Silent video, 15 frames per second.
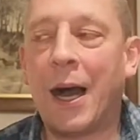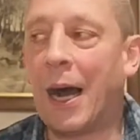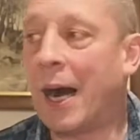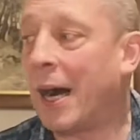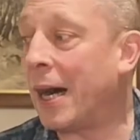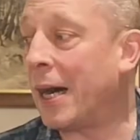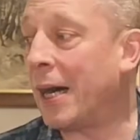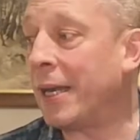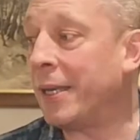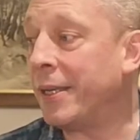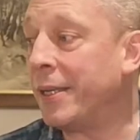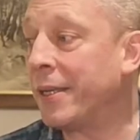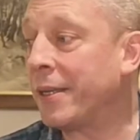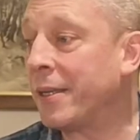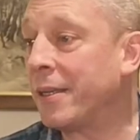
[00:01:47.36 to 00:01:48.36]

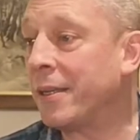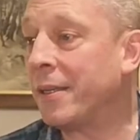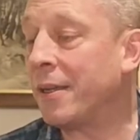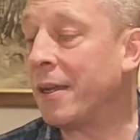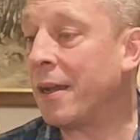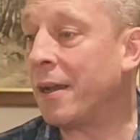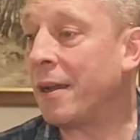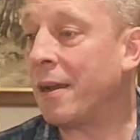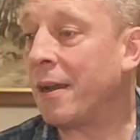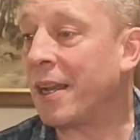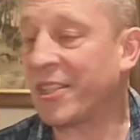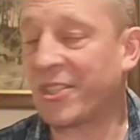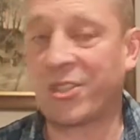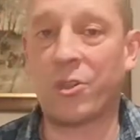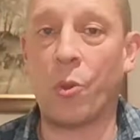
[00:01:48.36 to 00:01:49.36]
and a
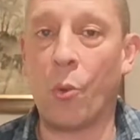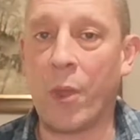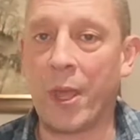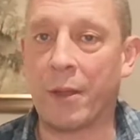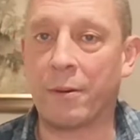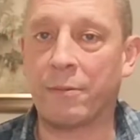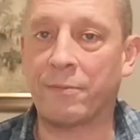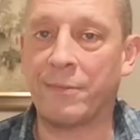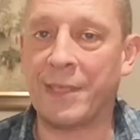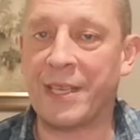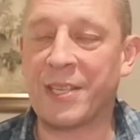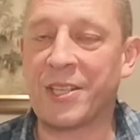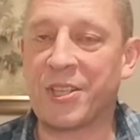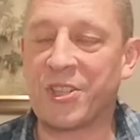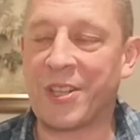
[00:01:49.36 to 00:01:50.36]
slow air. It
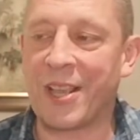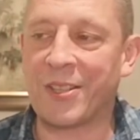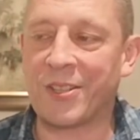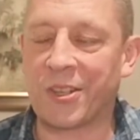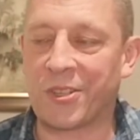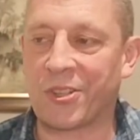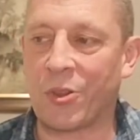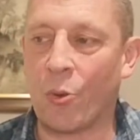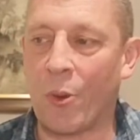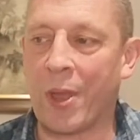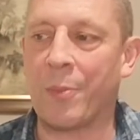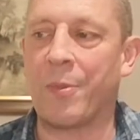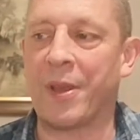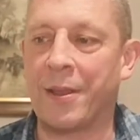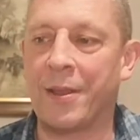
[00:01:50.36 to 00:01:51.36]
doesn't say it's a slow air,
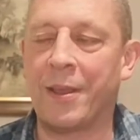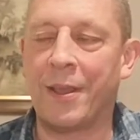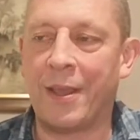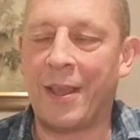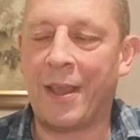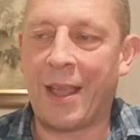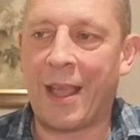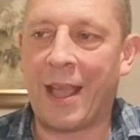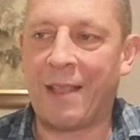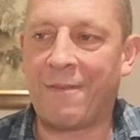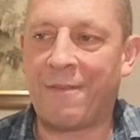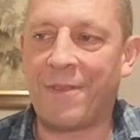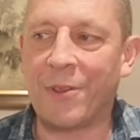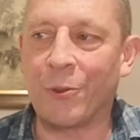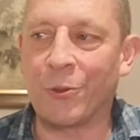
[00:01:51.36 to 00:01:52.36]
but it
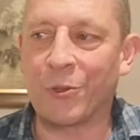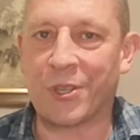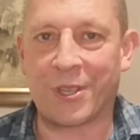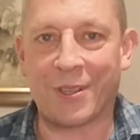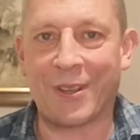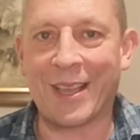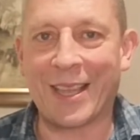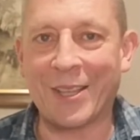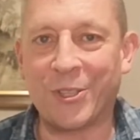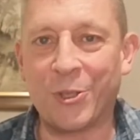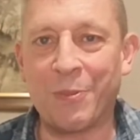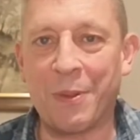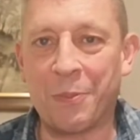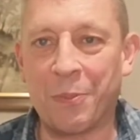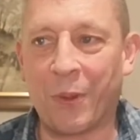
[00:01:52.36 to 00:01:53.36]
feels like it
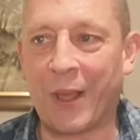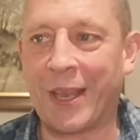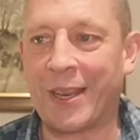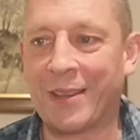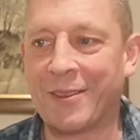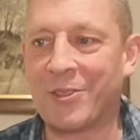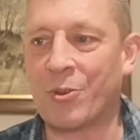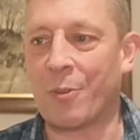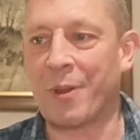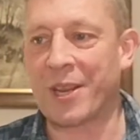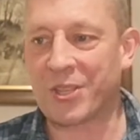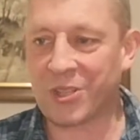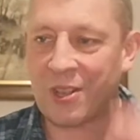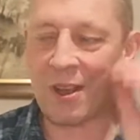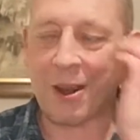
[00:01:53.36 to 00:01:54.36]
should be played. So I'm going to
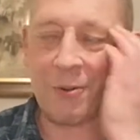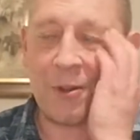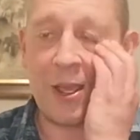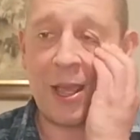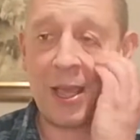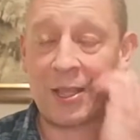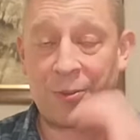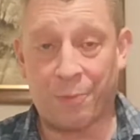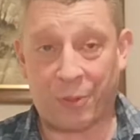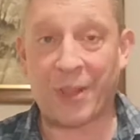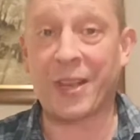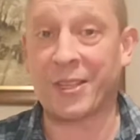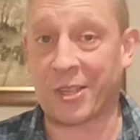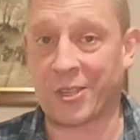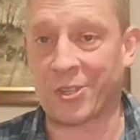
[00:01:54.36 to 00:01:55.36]
start
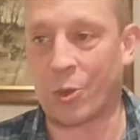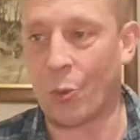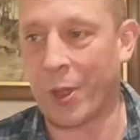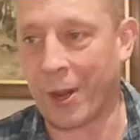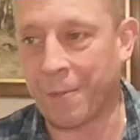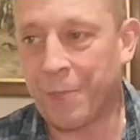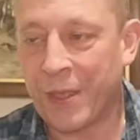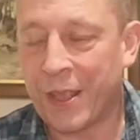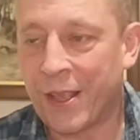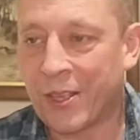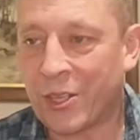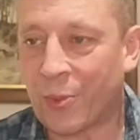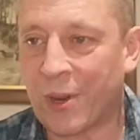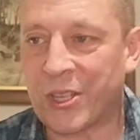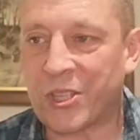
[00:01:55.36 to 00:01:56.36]
played as a slow air.
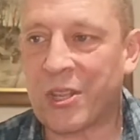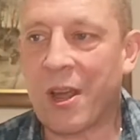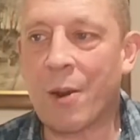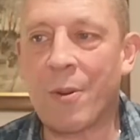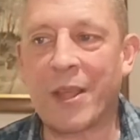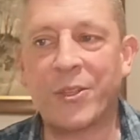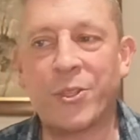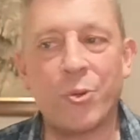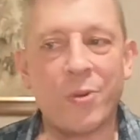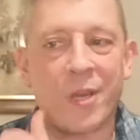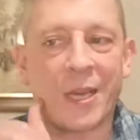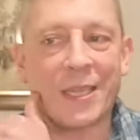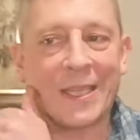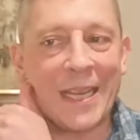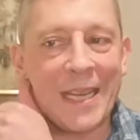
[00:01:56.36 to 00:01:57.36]
So I'm going to start with a tune
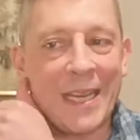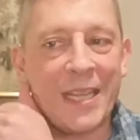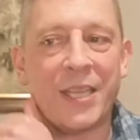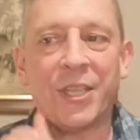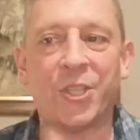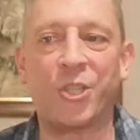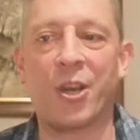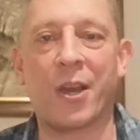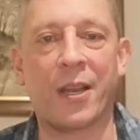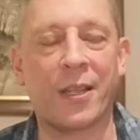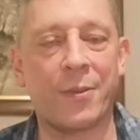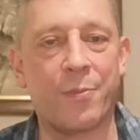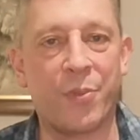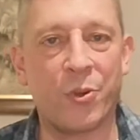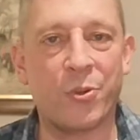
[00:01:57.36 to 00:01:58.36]
called Lady
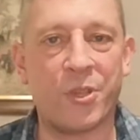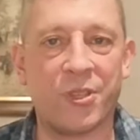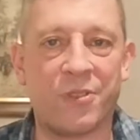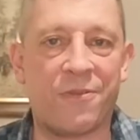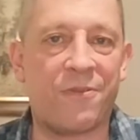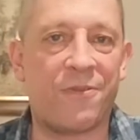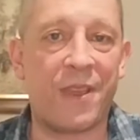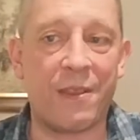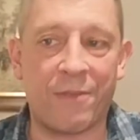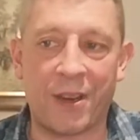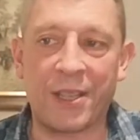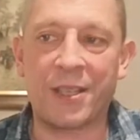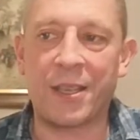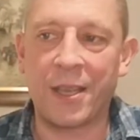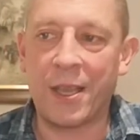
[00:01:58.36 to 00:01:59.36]
Charlotte Bruce's Favourite.